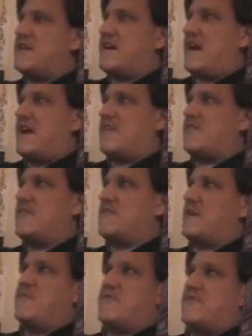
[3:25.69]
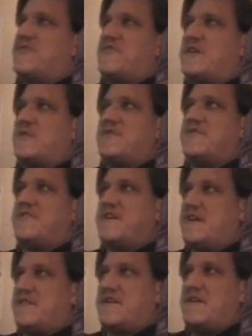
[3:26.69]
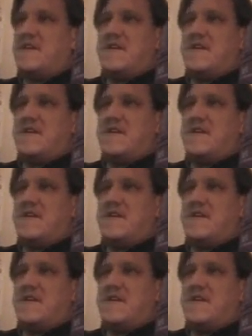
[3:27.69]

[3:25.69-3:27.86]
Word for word: guy says, I'm just tickled to death?